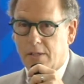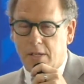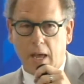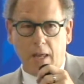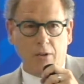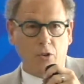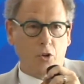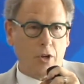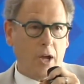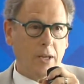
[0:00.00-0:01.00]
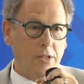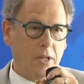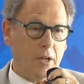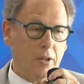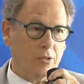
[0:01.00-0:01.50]
10 good
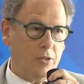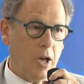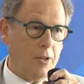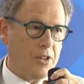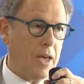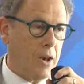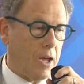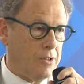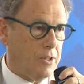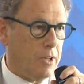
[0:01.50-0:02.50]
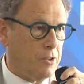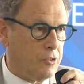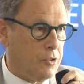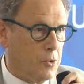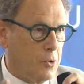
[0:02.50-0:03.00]
ideas, 10 ideas
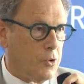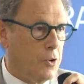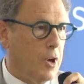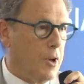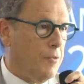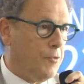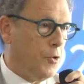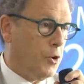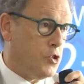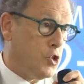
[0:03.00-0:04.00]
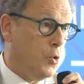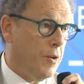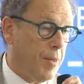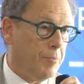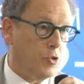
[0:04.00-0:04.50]
for 2
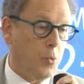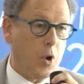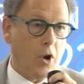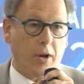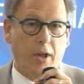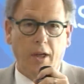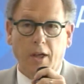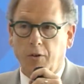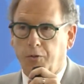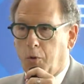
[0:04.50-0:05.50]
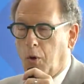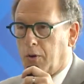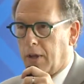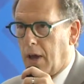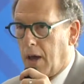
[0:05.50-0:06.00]
of them to work, if
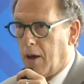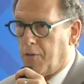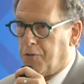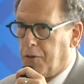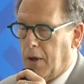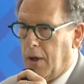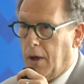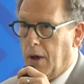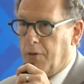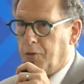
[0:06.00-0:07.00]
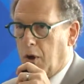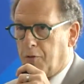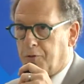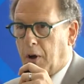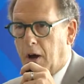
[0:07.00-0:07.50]
you have
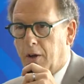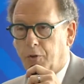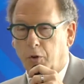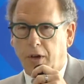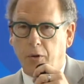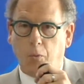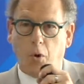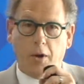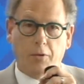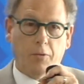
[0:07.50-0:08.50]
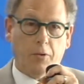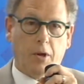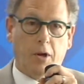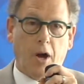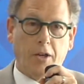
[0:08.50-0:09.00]
5, you'll get 1
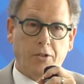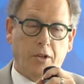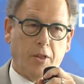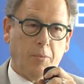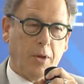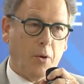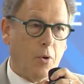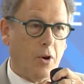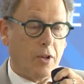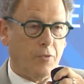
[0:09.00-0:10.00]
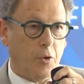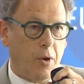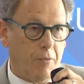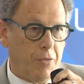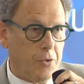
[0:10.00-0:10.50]
idea that may work. If you
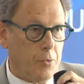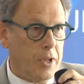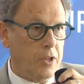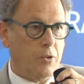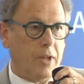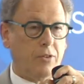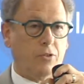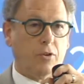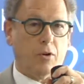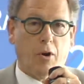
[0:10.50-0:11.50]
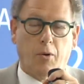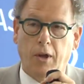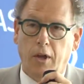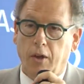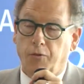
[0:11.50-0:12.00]
have 3, you'll get 0.
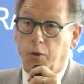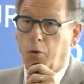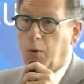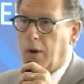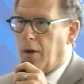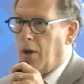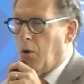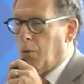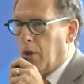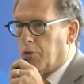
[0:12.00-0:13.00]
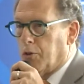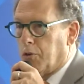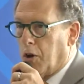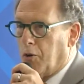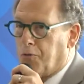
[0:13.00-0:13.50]
We also
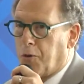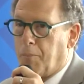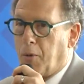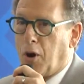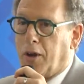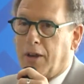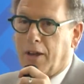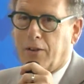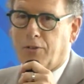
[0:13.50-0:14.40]
know from marketing,